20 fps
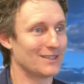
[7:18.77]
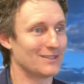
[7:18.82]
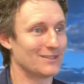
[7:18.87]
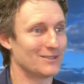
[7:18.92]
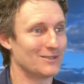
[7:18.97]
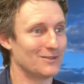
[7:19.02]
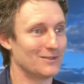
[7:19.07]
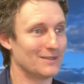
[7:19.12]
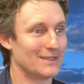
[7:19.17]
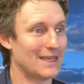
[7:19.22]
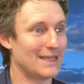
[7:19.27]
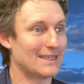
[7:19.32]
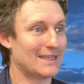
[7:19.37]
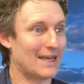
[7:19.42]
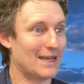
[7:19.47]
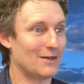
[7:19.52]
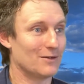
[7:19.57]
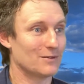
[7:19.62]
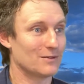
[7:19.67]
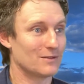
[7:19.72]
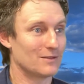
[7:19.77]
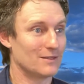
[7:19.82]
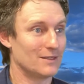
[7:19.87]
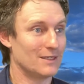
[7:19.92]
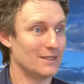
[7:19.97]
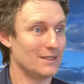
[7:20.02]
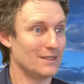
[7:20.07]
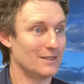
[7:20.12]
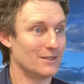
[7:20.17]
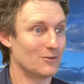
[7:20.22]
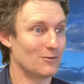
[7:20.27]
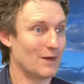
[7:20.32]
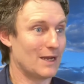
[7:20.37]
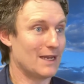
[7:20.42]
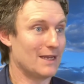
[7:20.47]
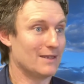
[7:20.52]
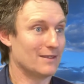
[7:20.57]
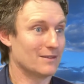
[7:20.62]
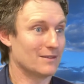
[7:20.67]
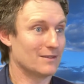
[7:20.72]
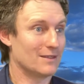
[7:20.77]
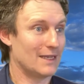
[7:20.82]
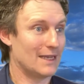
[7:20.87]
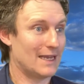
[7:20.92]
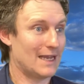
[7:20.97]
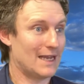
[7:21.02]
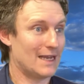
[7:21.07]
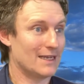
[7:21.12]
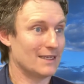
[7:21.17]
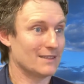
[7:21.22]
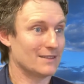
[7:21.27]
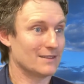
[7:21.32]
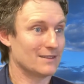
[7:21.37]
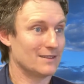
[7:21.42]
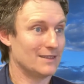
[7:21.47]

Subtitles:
to get out the grain that they had